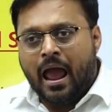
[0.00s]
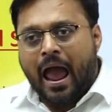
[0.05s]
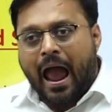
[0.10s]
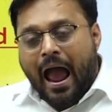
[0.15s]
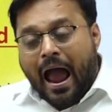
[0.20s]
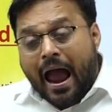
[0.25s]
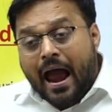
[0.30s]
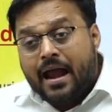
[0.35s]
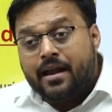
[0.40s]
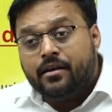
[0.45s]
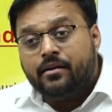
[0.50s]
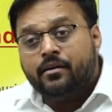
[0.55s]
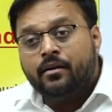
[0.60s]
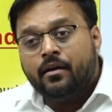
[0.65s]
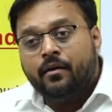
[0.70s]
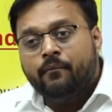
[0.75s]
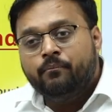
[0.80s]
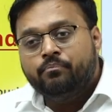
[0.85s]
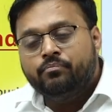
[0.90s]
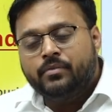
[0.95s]
and
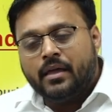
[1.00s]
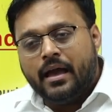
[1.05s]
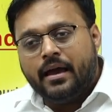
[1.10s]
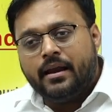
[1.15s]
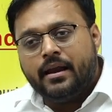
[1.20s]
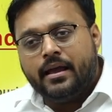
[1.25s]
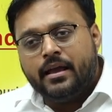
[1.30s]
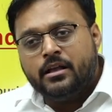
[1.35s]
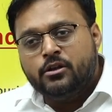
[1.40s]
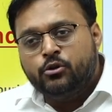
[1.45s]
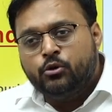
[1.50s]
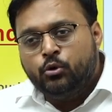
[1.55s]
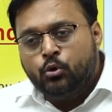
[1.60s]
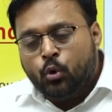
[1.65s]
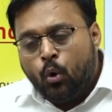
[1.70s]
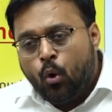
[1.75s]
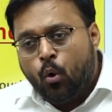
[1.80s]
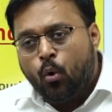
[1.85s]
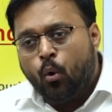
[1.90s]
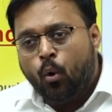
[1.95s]
there is
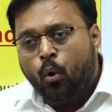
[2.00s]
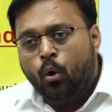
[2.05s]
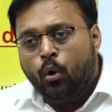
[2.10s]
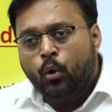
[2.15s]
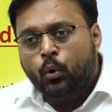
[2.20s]
no